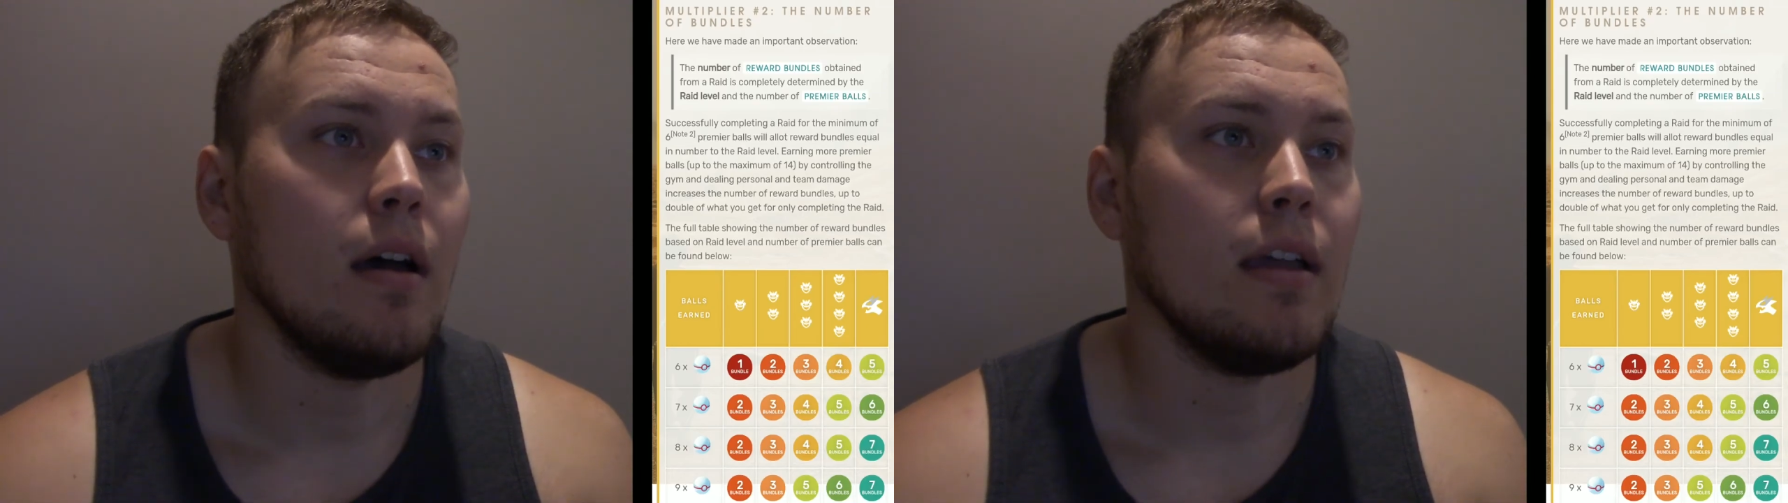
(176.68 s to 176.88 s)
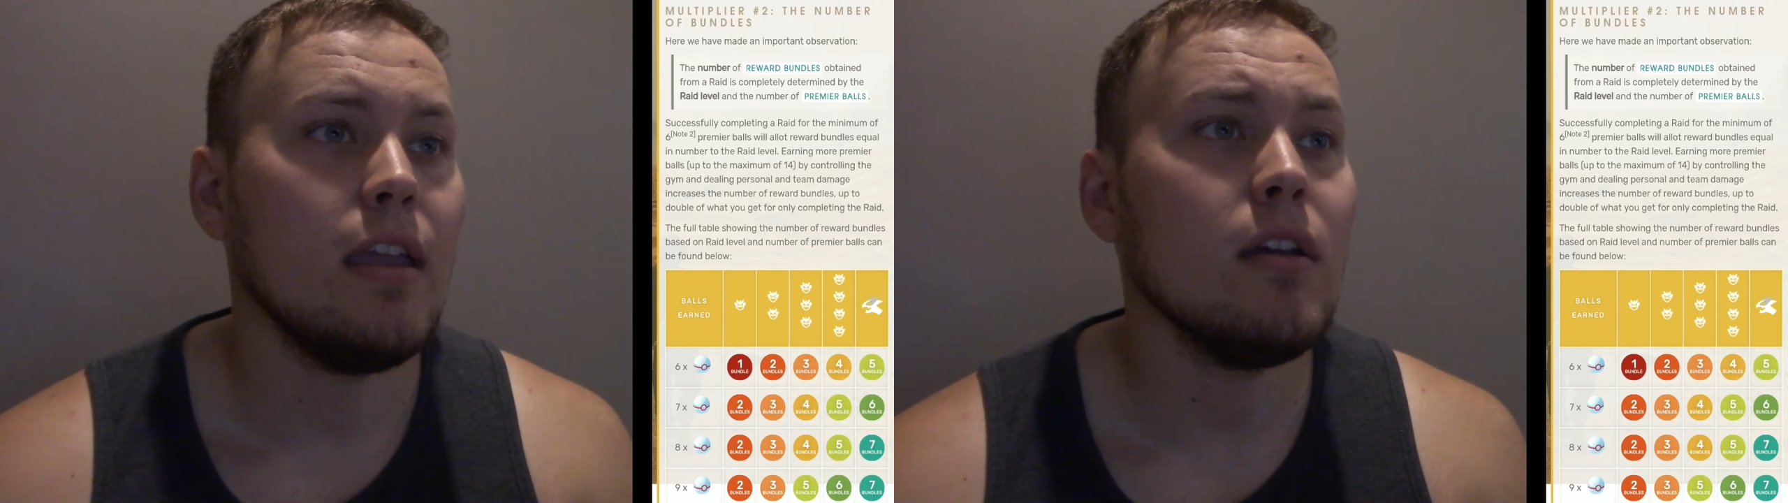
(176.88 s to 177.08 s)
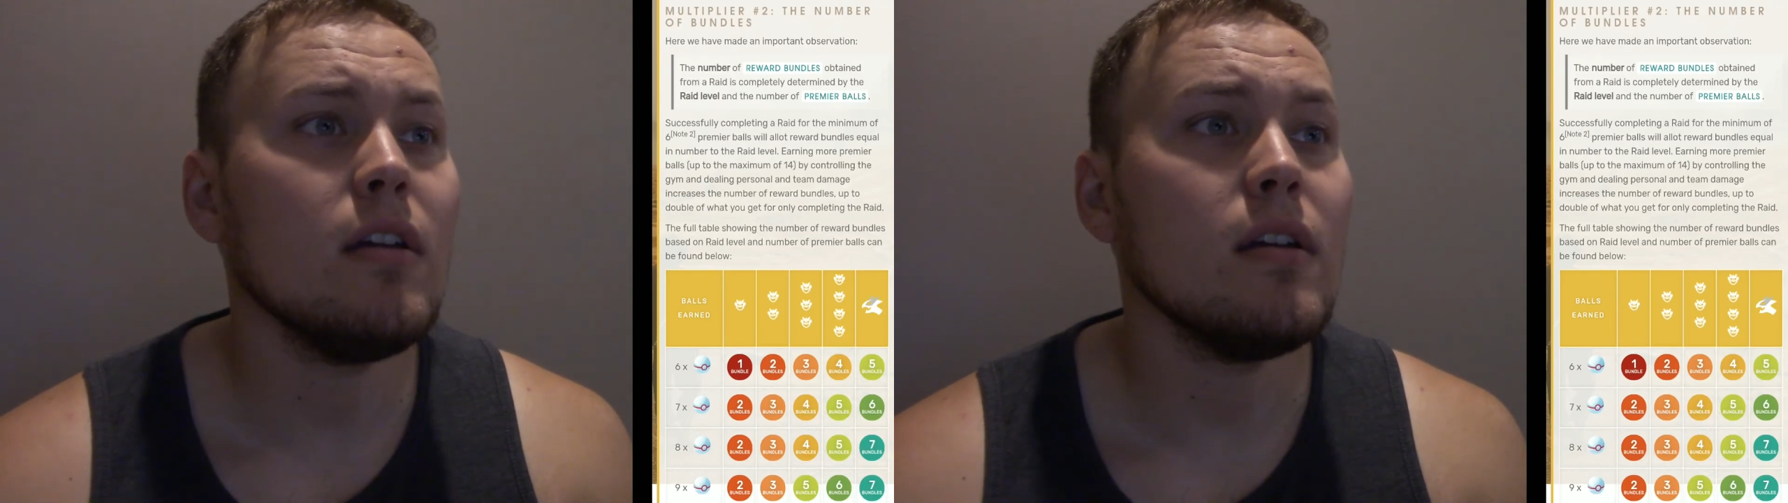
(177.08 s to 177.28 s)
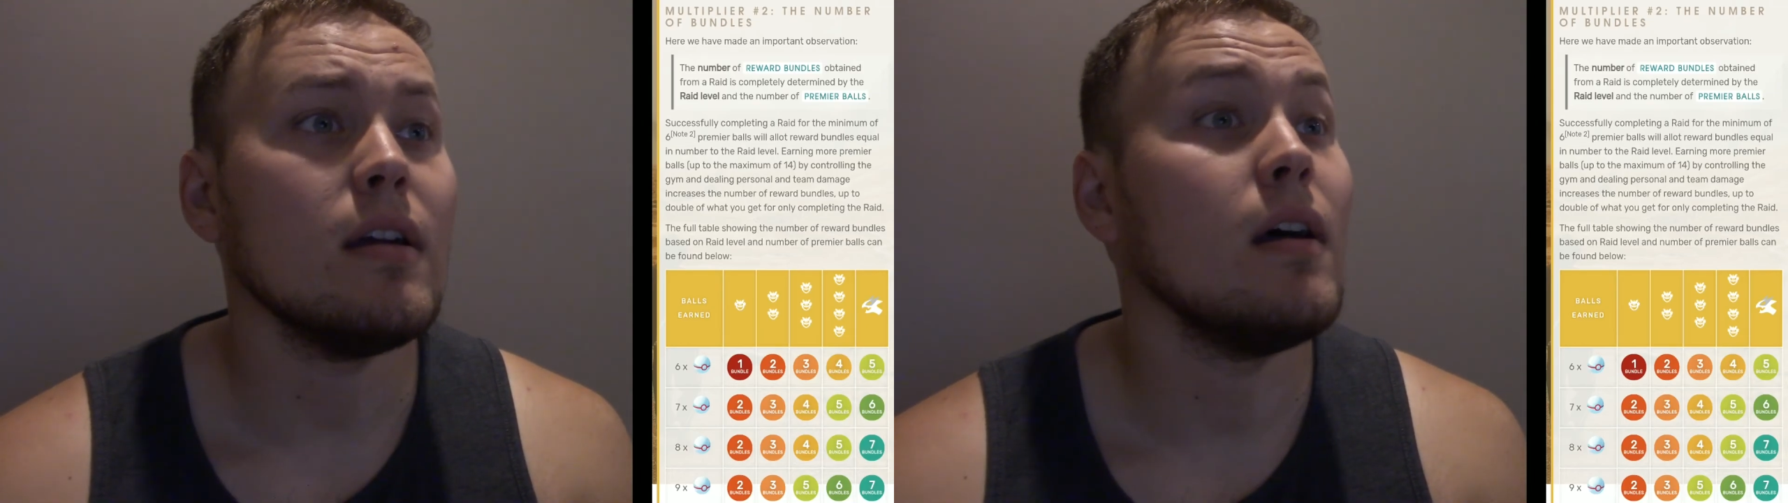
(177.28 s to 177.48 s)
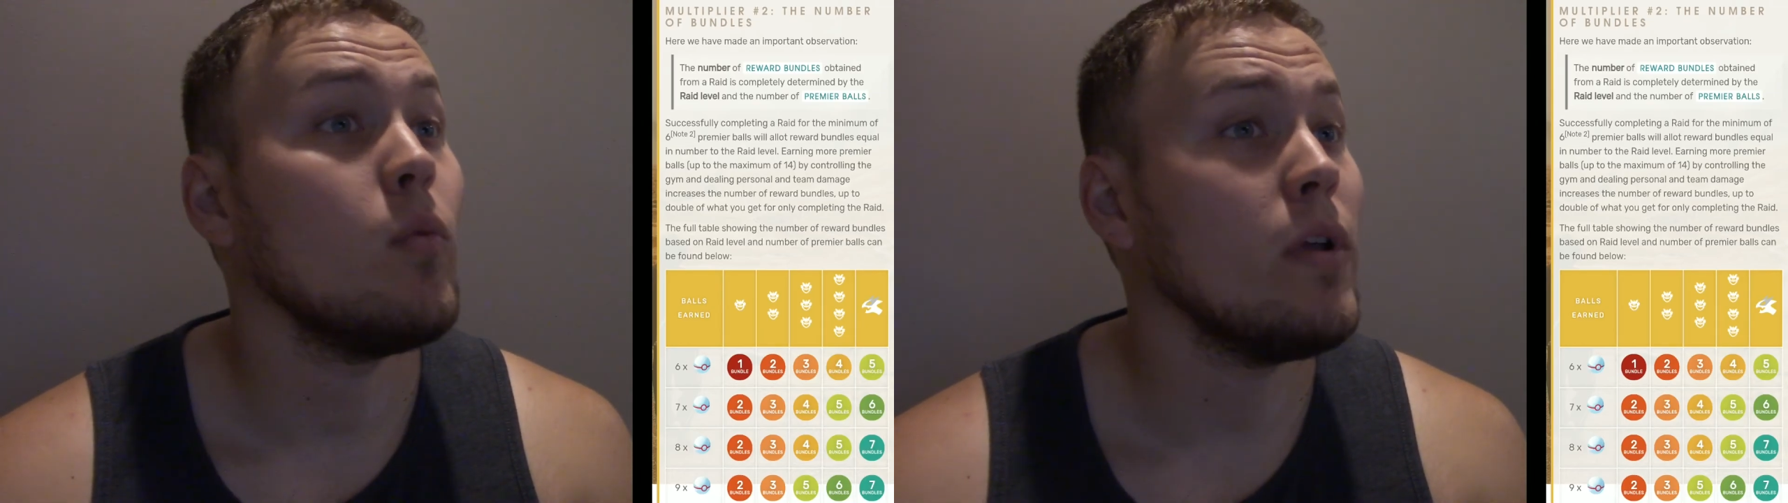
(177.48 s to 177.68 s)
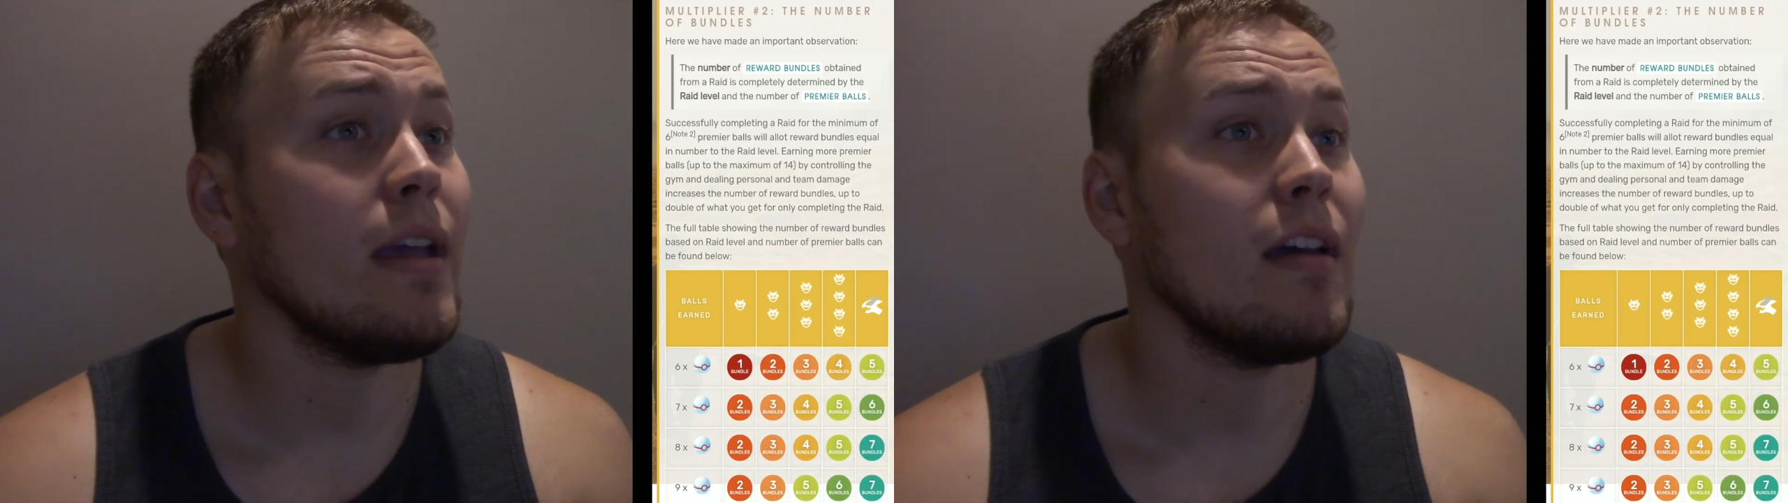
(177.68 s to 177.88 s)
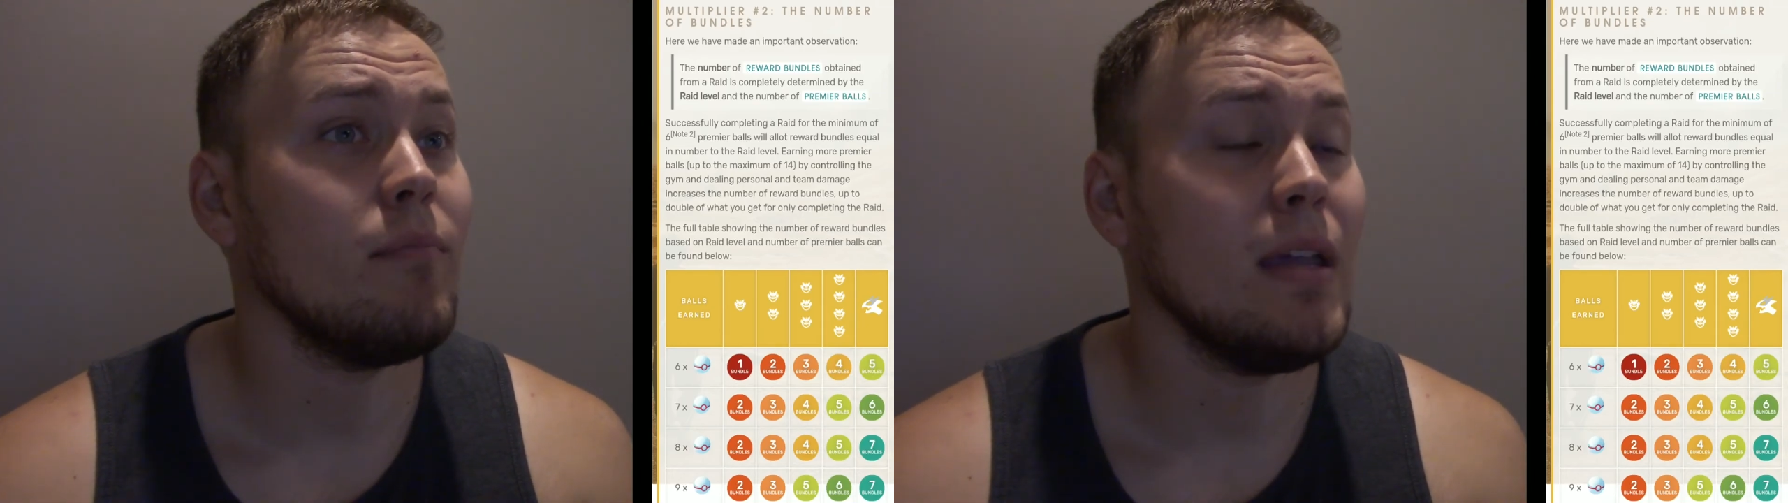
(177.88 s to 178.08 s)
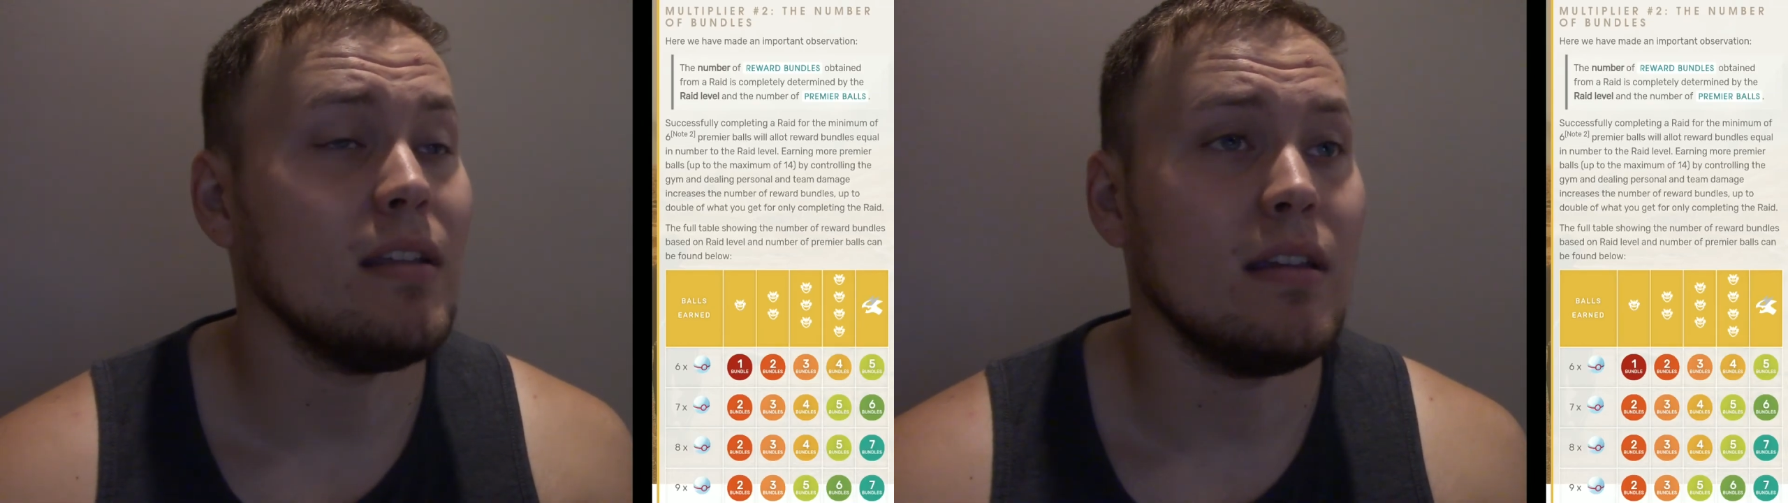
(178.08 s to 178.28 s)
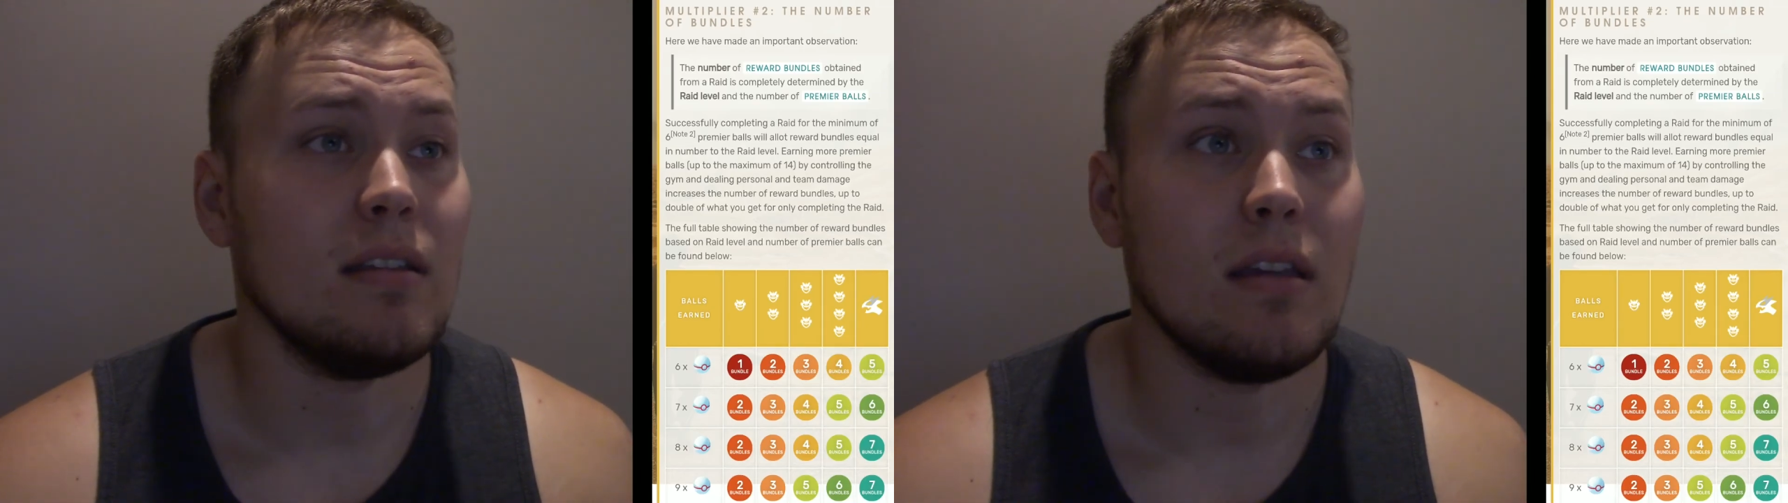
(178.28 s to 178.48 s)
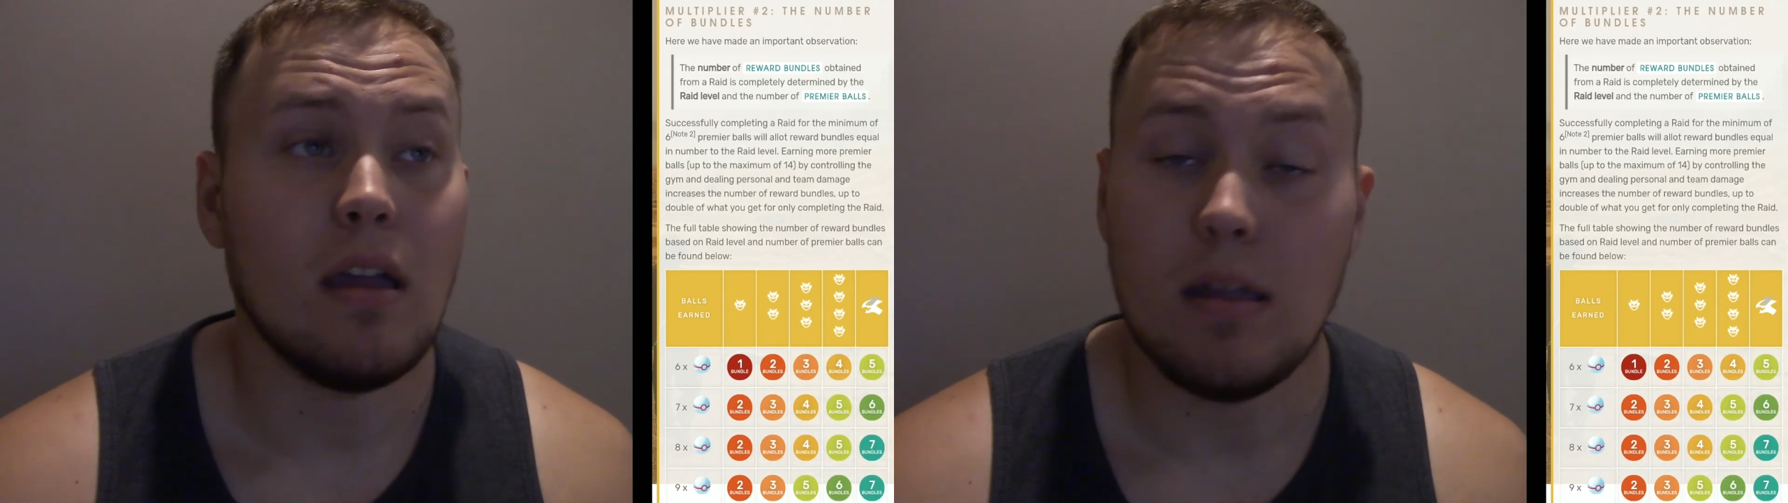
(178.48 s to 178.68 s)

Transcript: Here we have made an